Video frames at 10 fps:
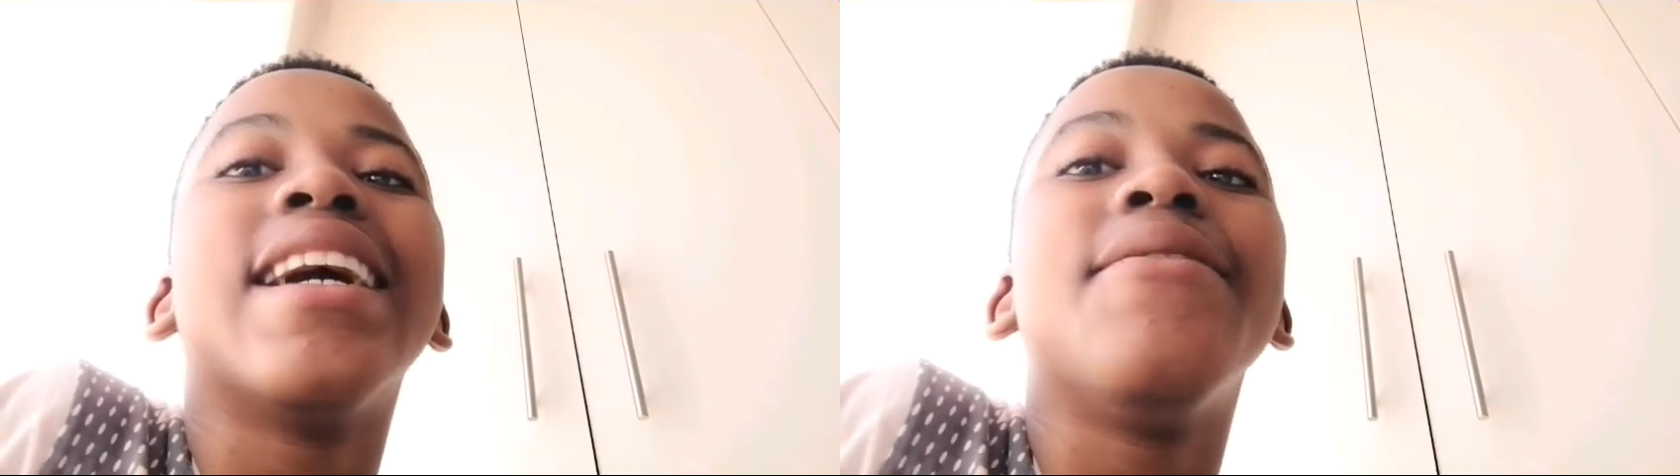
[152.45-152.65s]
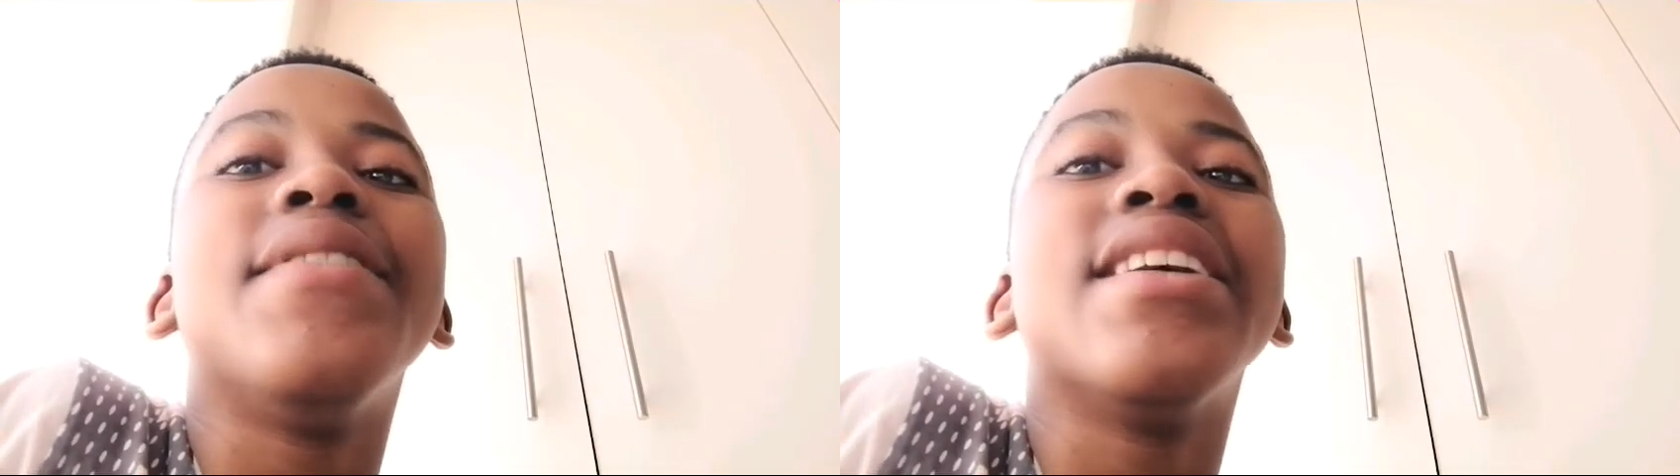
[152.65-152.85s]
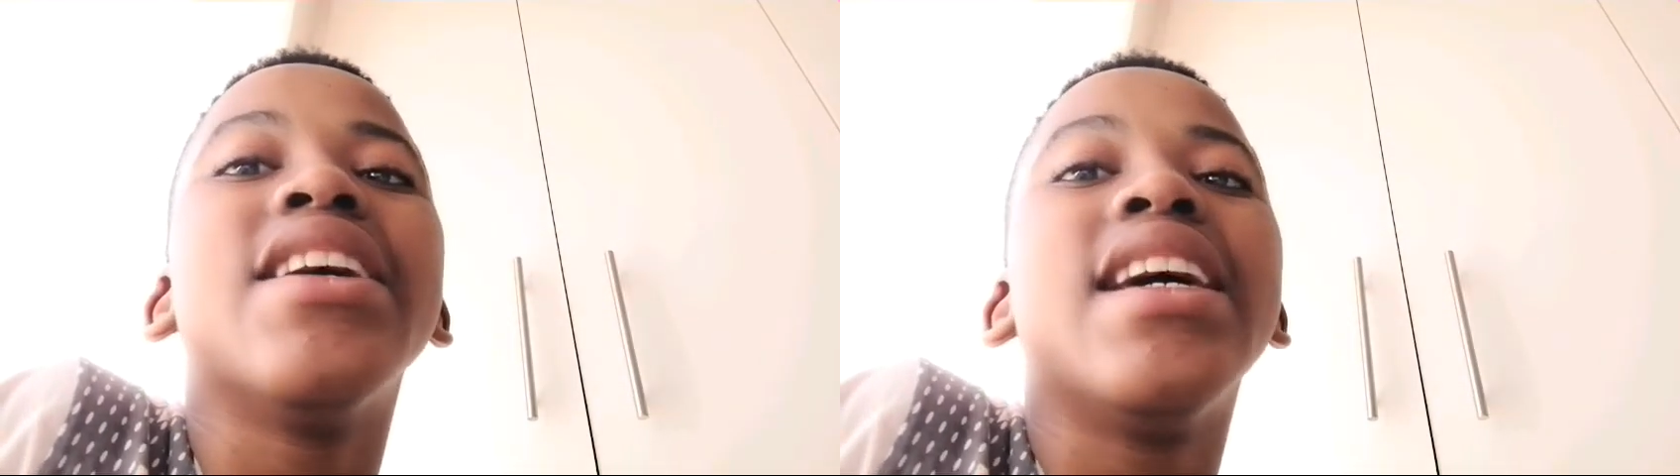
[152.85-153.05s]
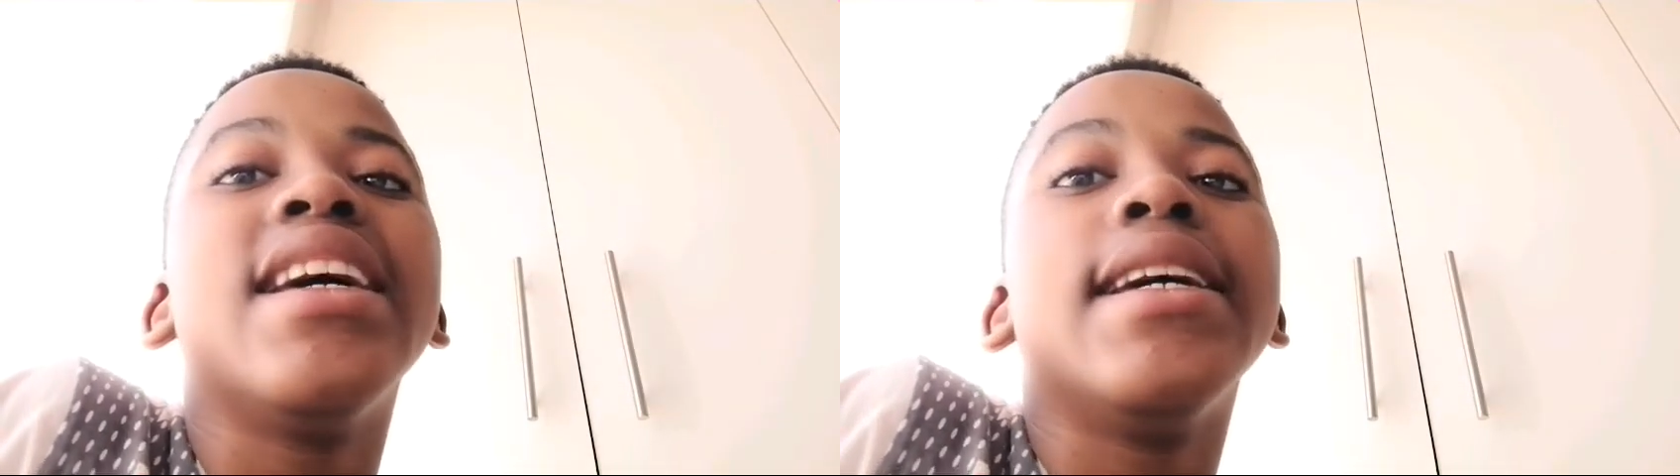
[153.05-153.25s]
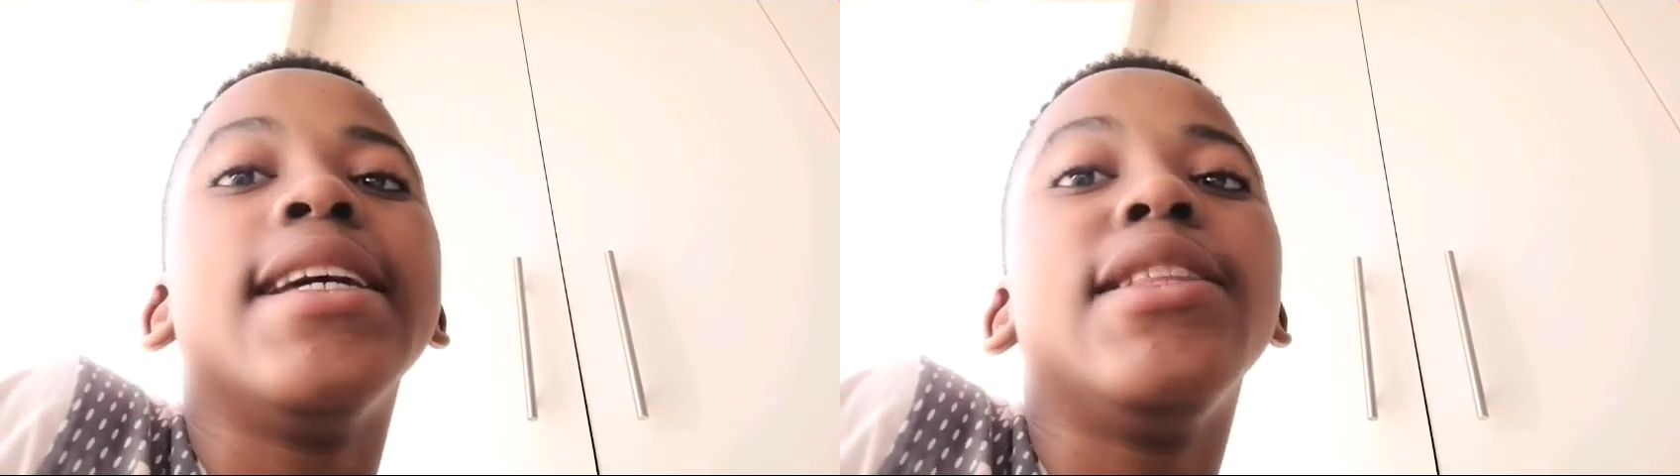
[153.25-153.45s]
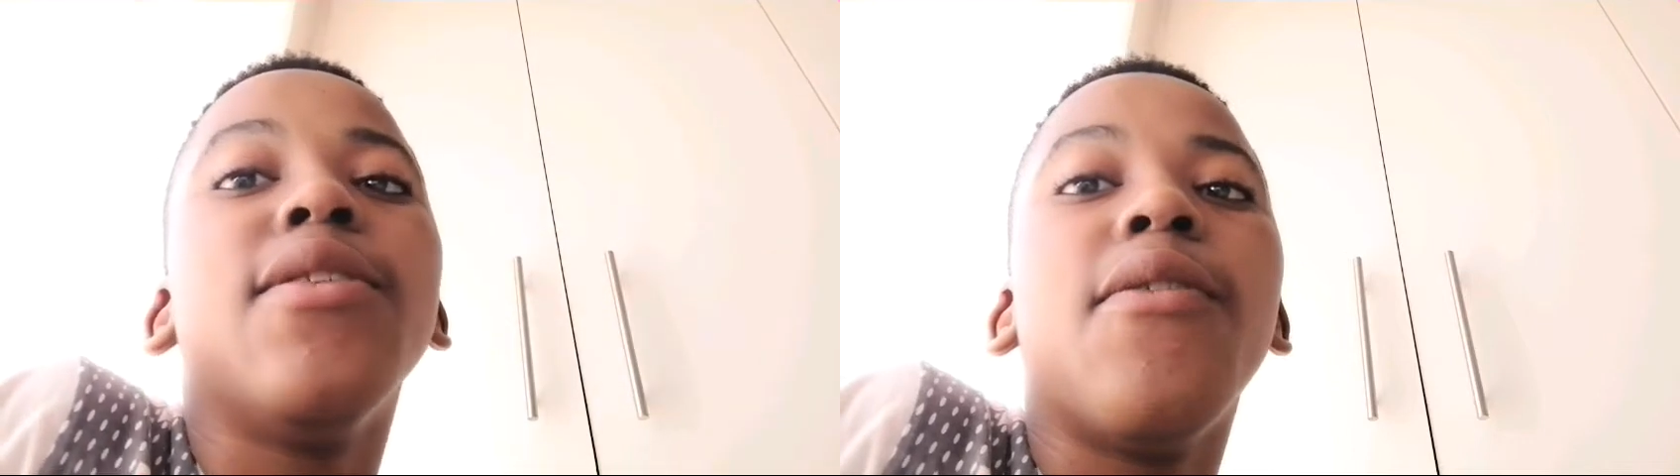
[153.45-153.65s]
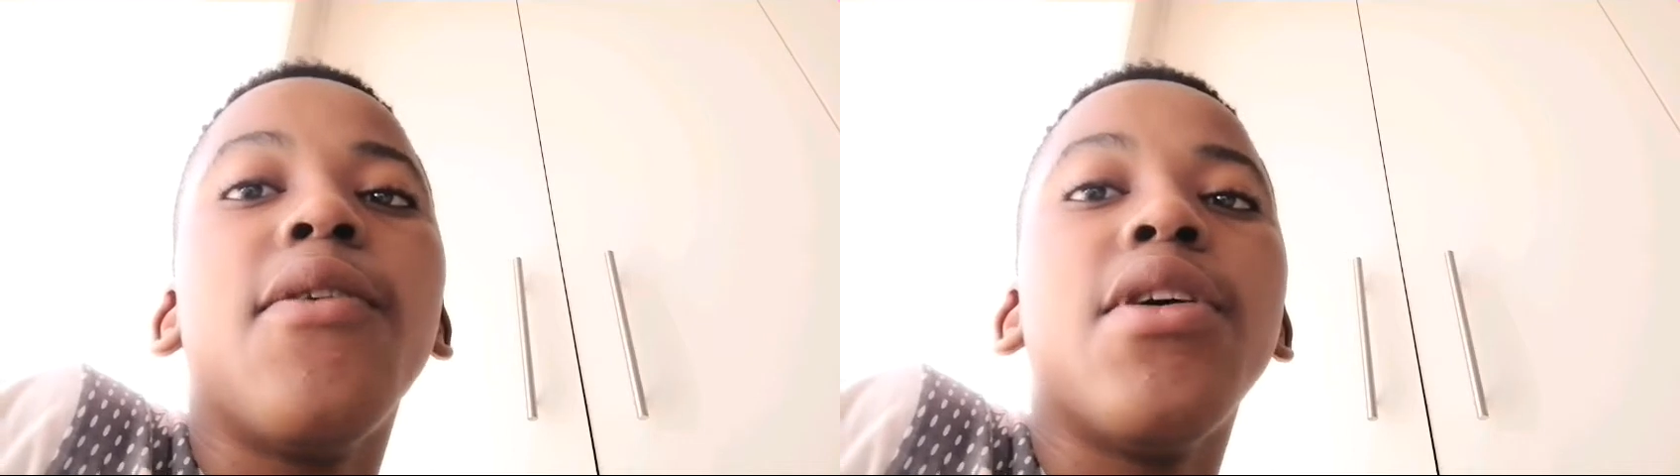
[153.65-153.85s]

giving it.